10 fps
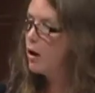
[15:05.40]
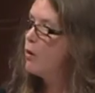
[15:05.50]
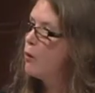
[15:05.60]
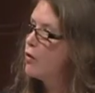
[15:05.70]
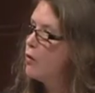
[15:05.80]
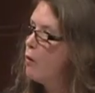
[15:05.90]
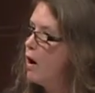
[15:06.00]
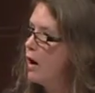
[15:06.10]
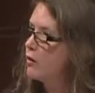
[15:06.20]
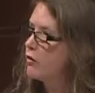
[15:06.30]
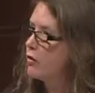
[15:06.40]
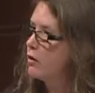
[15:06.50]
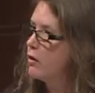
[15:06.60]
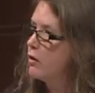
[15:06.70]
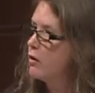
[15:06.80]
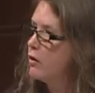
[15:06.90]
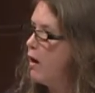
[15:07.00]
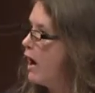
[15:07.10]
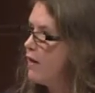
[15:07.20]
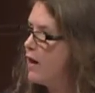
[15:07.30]
with a watch.
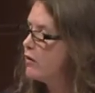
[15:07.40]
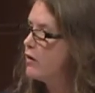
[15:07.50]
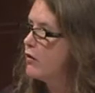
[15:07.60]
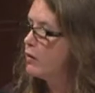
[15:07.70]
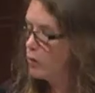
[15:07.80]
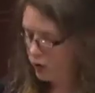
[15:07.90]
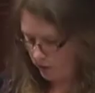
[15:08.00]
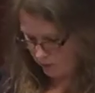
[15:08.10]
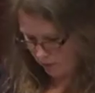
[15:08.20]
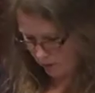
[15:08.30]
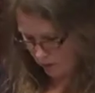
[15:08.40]
And that's not the worst of it.